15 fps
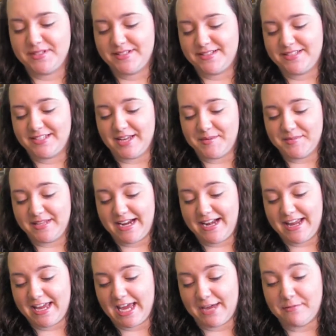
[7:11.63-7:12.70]
some lady
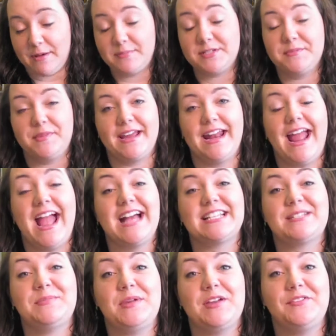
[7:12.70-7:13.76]
came up to me and
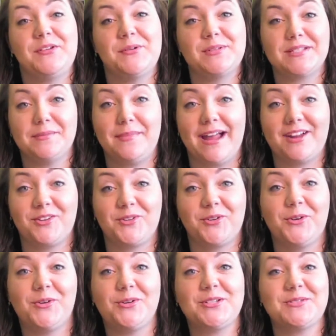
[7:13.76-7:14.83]
asked me if it was a Michael
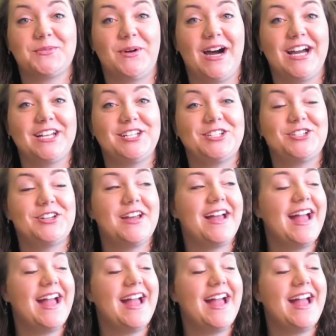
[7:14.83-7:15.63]
Kors watch.